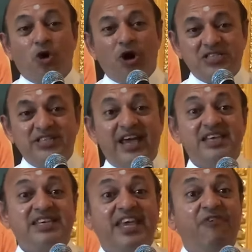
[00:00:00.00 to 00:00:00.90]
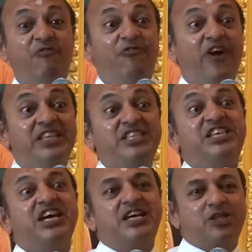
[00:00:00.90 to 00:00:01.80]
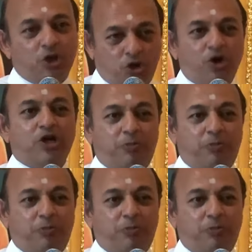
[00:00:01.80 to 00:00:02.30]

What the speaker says: Those days he ventured to go